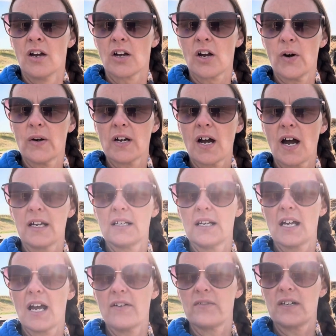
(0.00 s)
going hot and
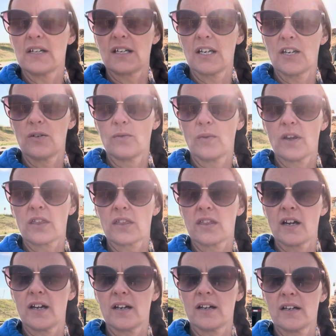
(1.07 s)
heavy again with
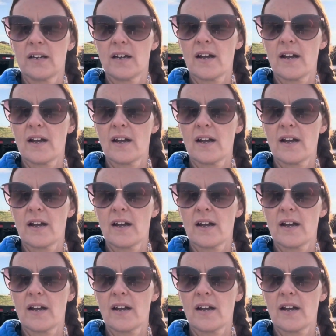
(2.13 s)
the